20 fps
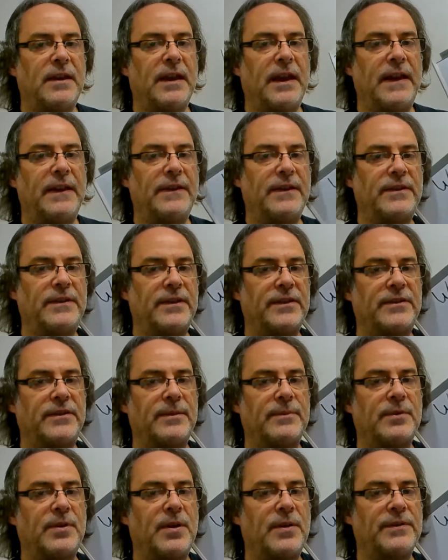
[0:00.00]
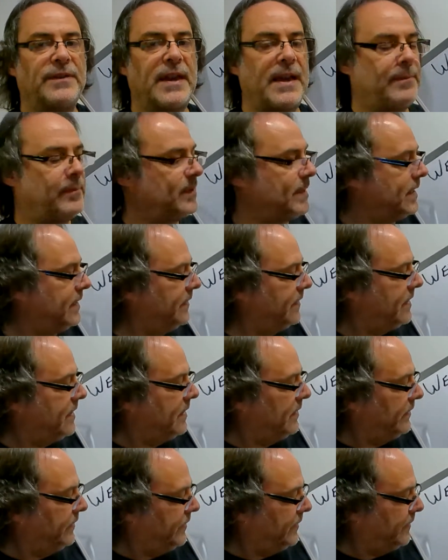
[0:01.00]
and the system goes up like
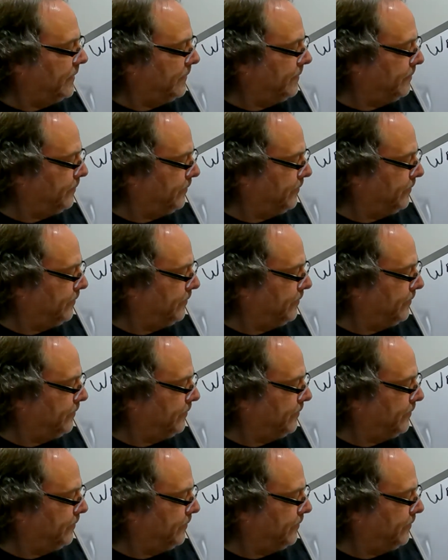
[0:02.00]
this.